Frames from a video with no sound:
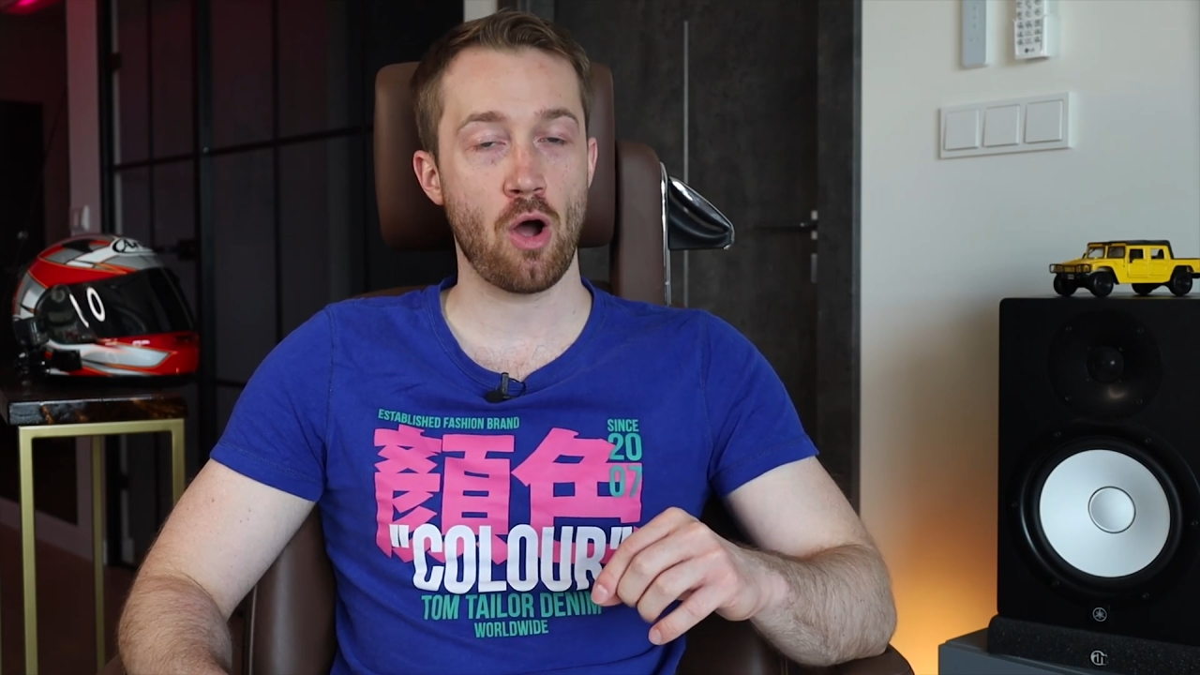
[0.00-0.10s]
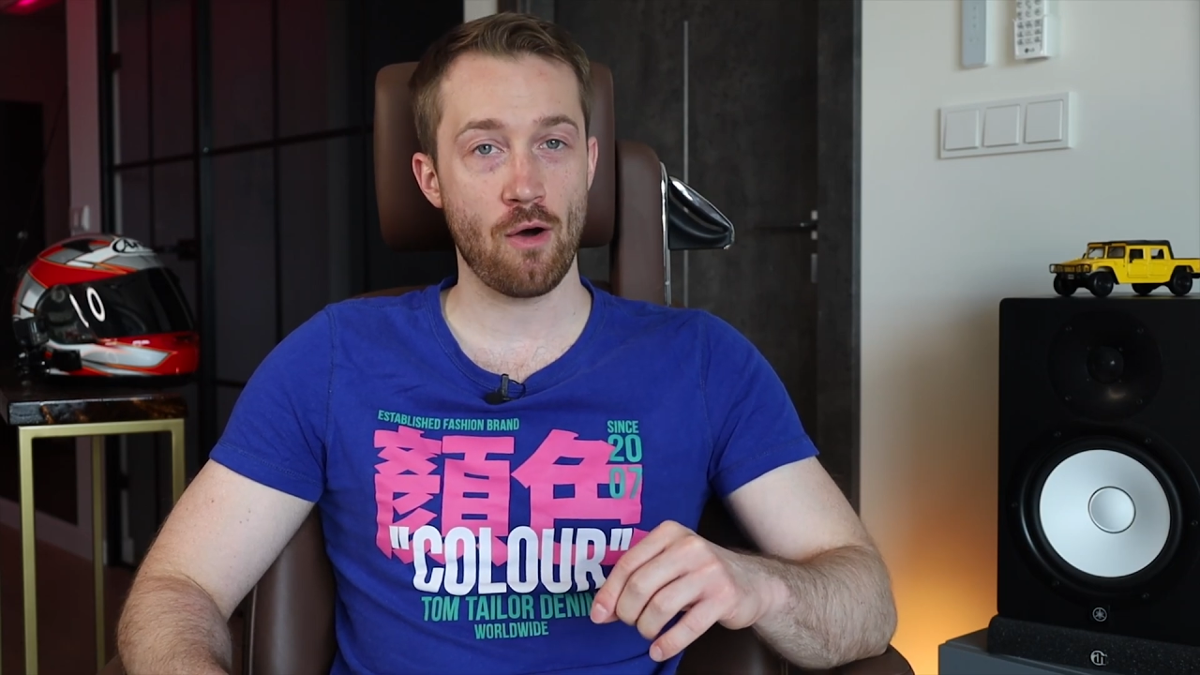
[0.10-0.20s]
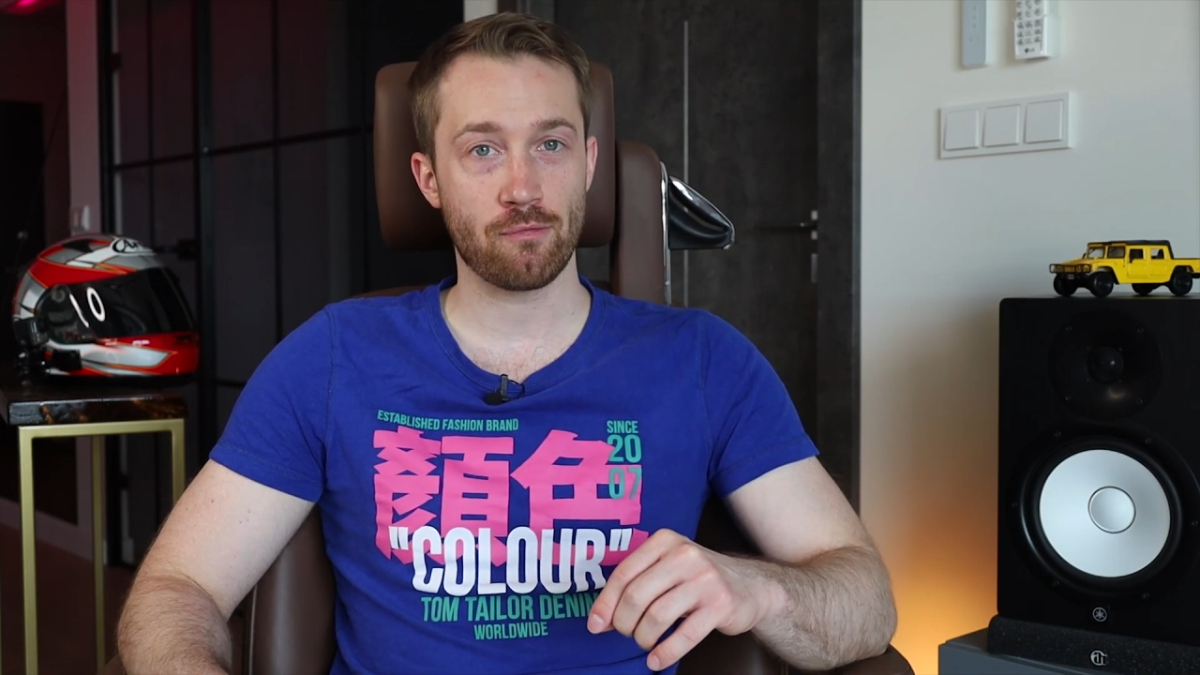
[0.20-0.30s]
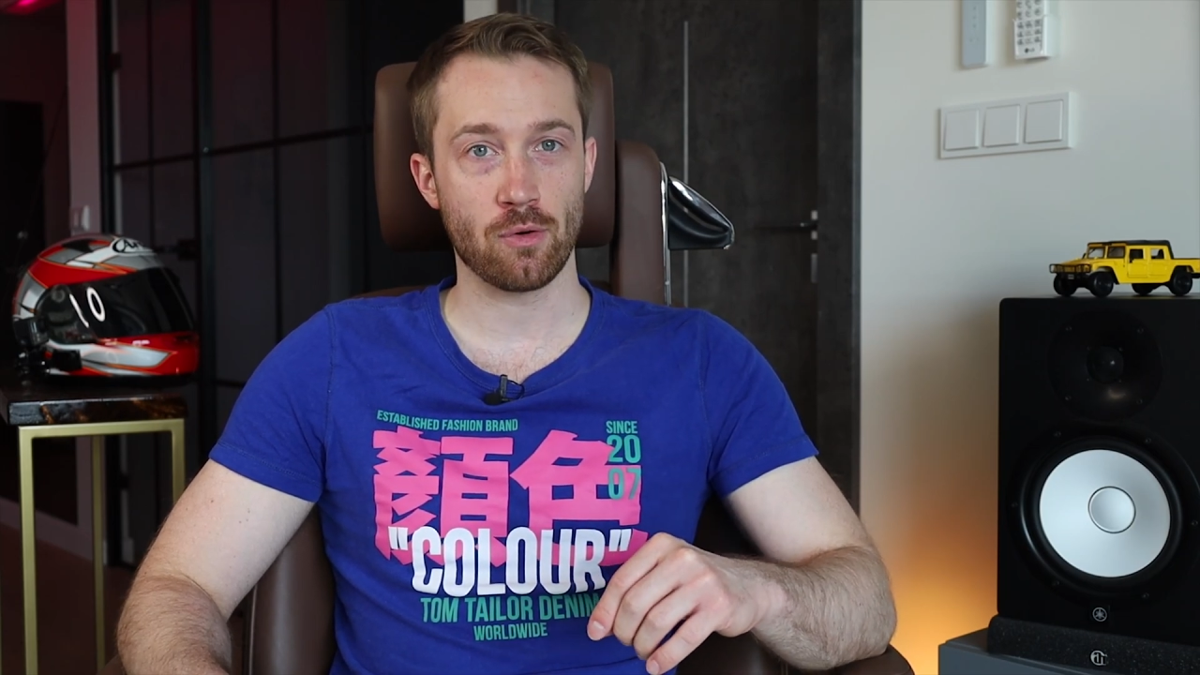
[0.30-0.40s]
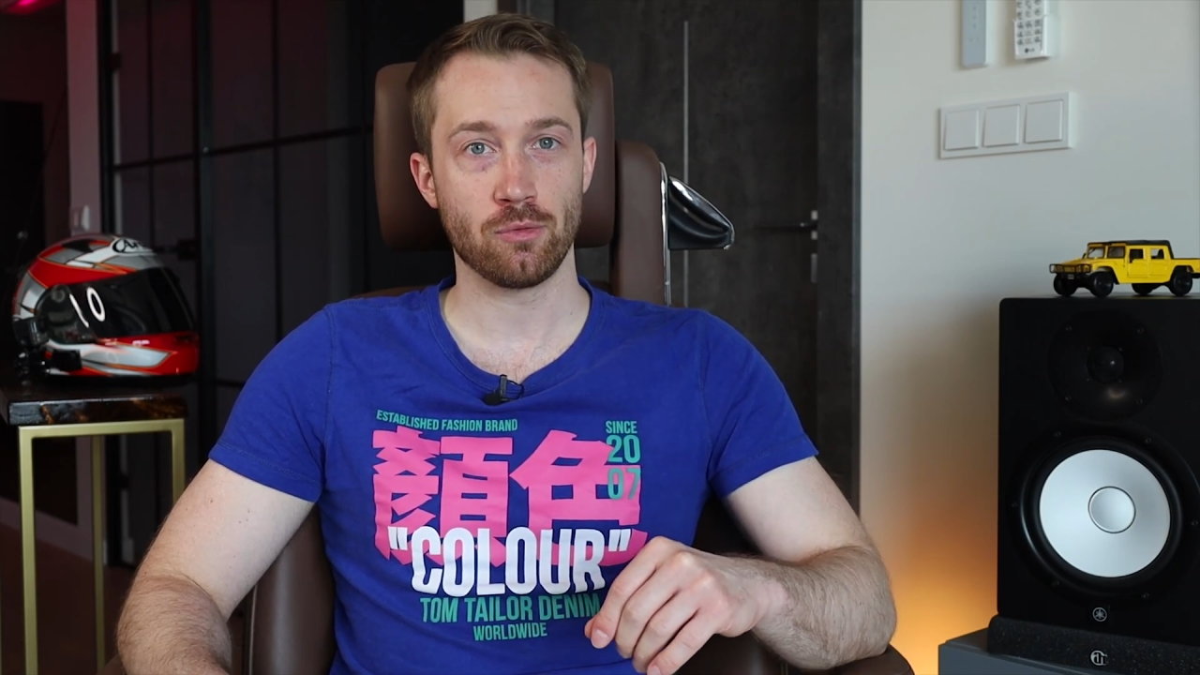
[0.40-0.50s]

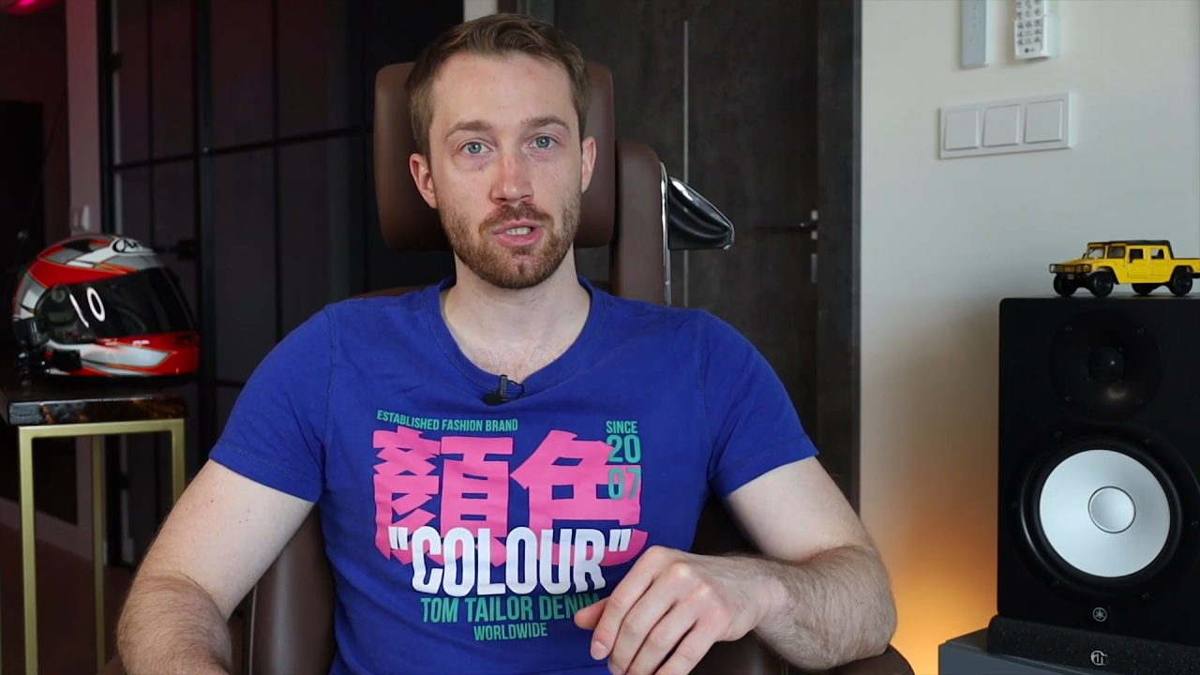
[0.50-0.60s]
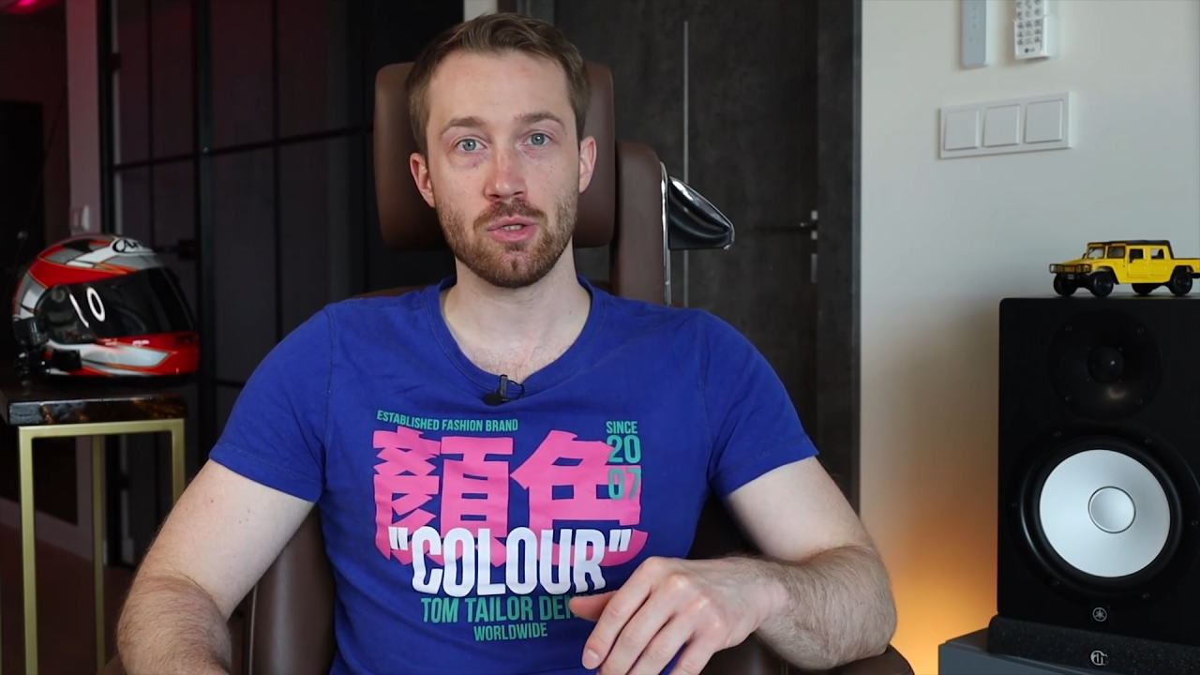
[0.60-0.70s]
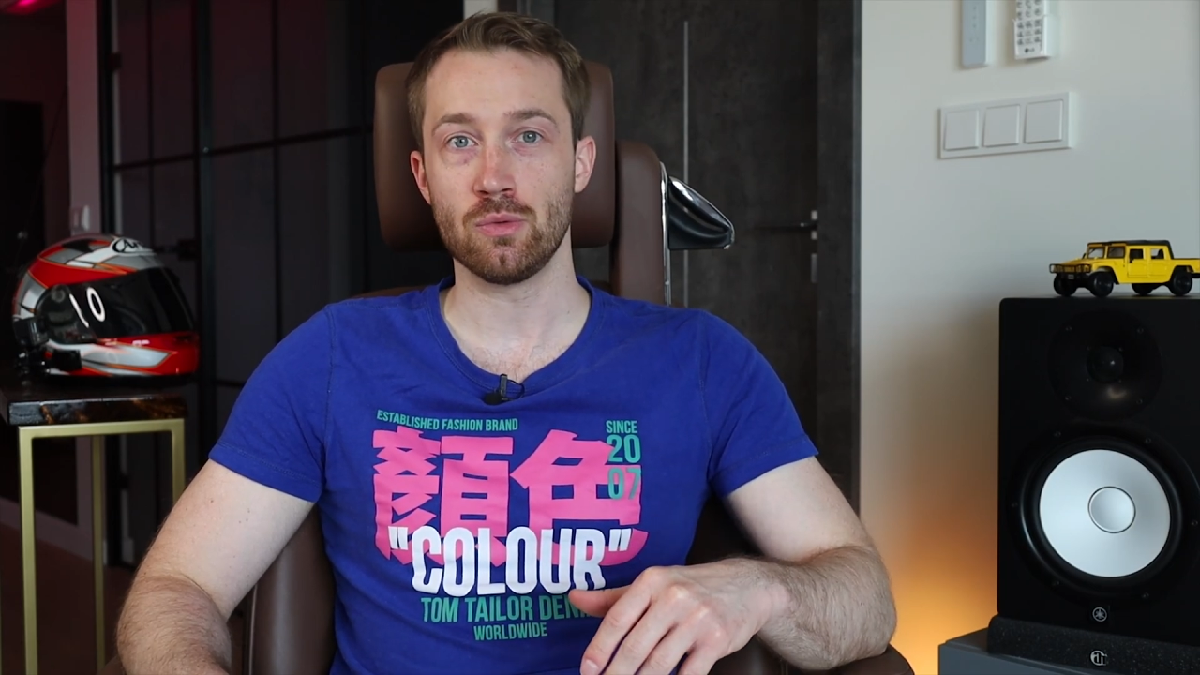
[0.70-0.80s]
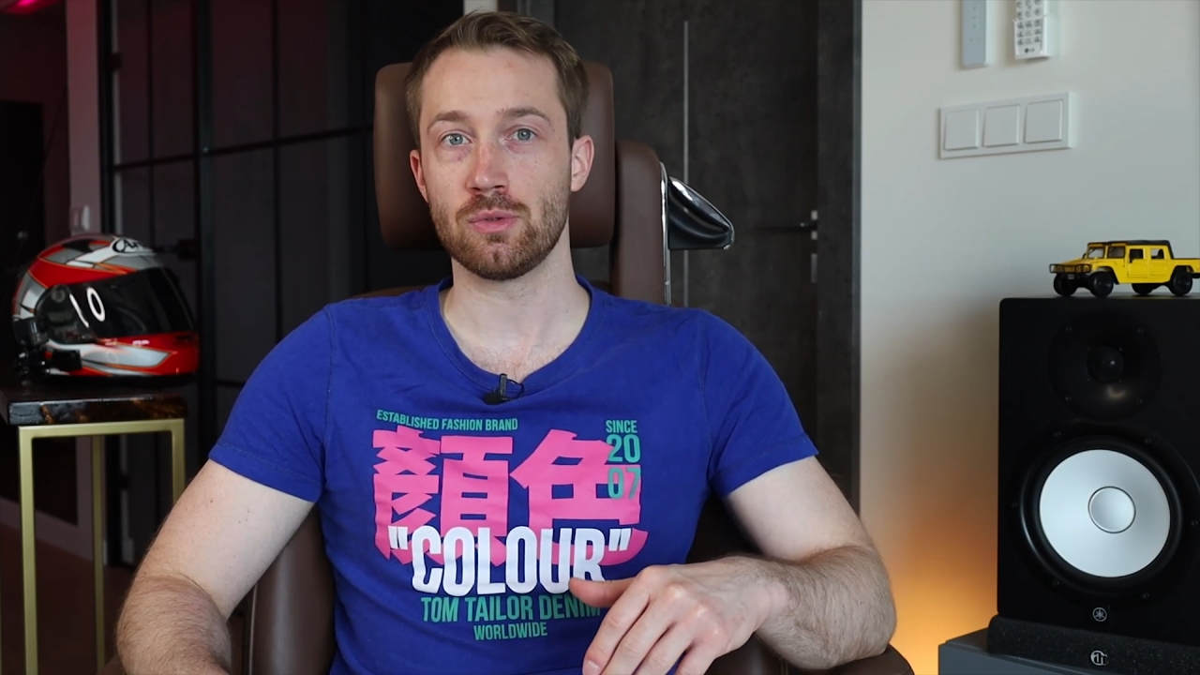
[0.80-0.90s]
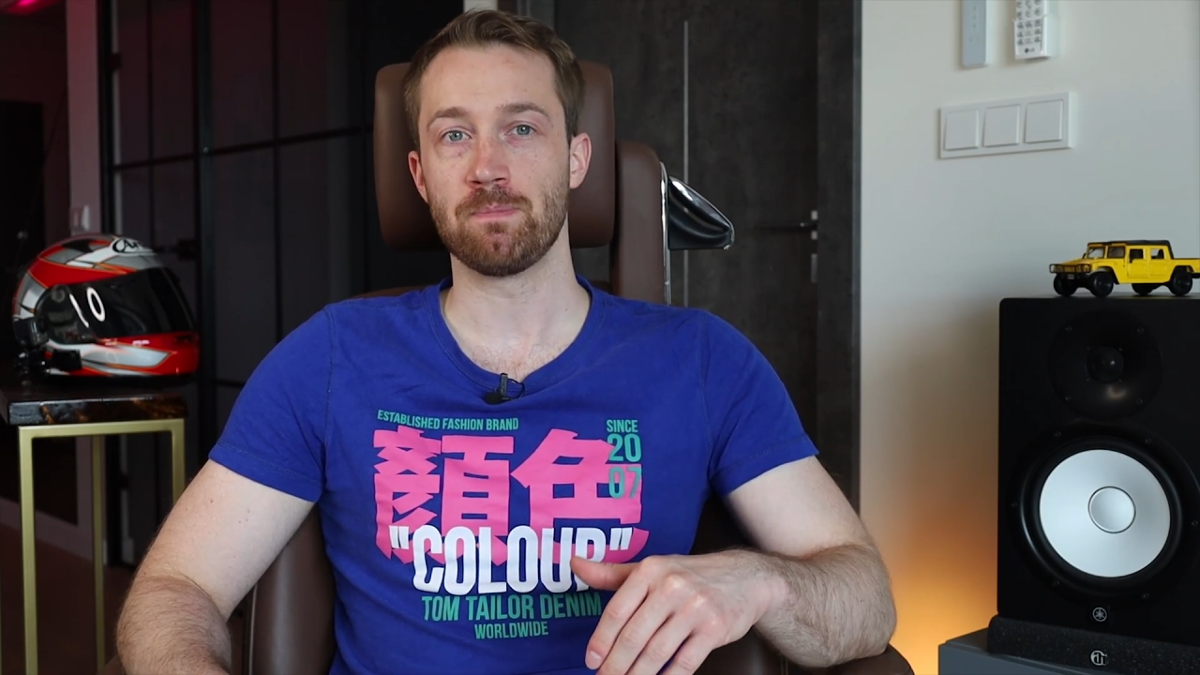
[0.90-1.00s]
off-road
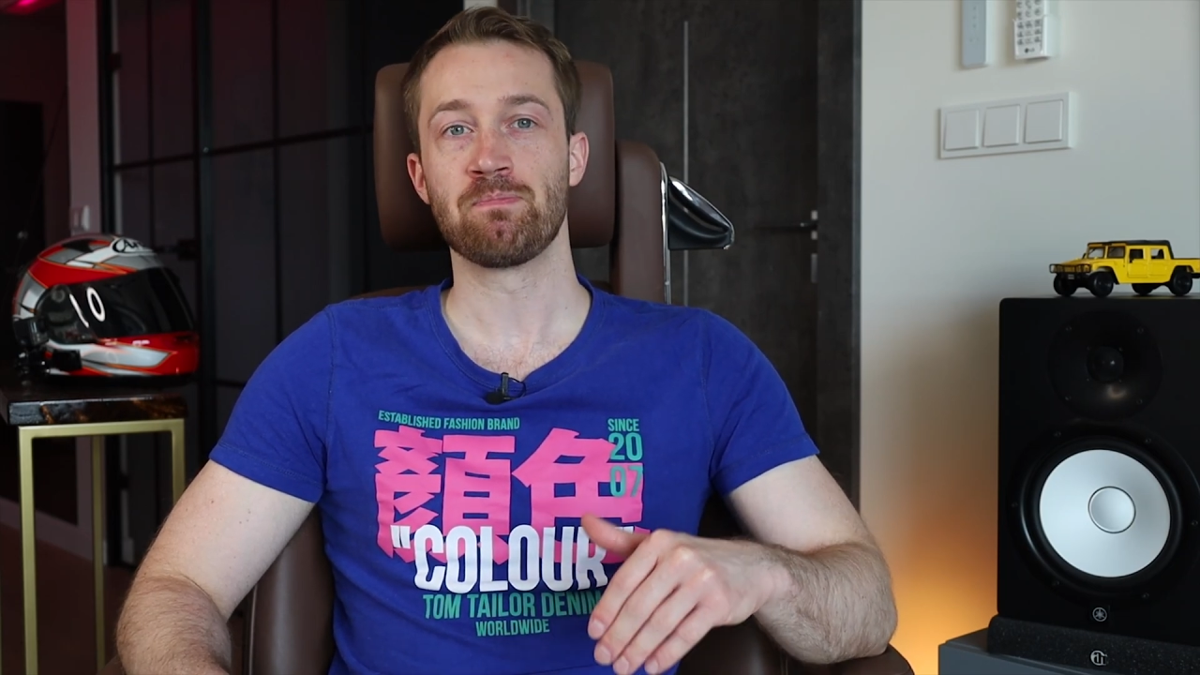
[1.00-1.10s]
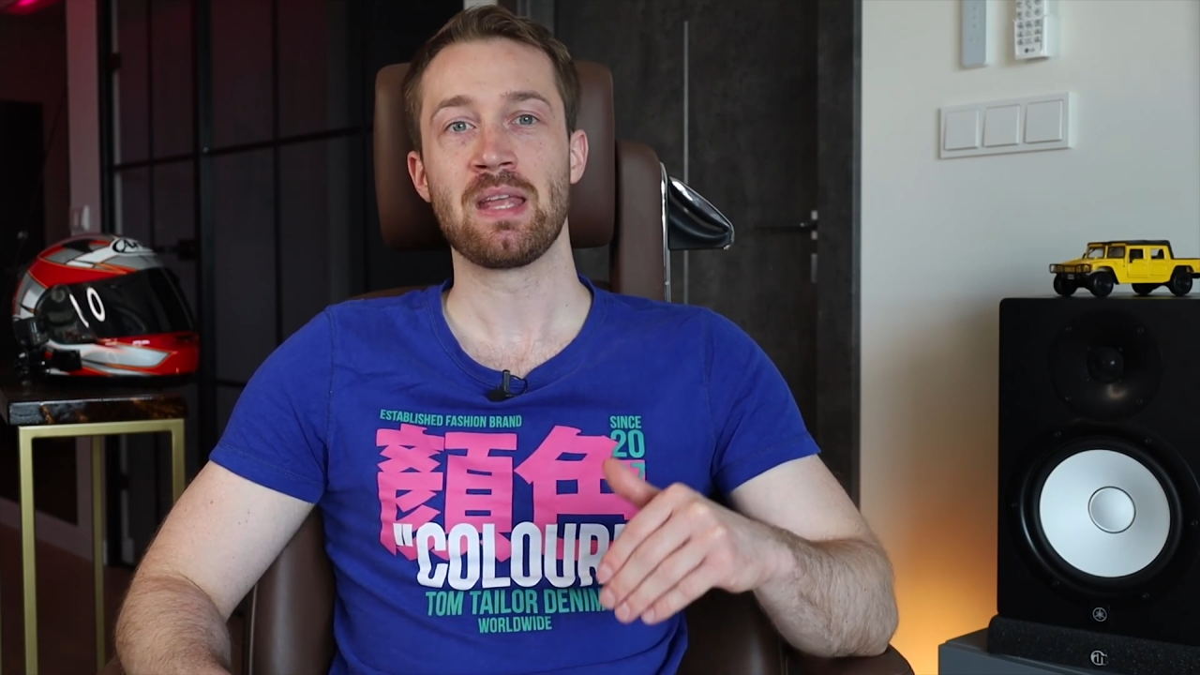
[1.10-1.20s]
use.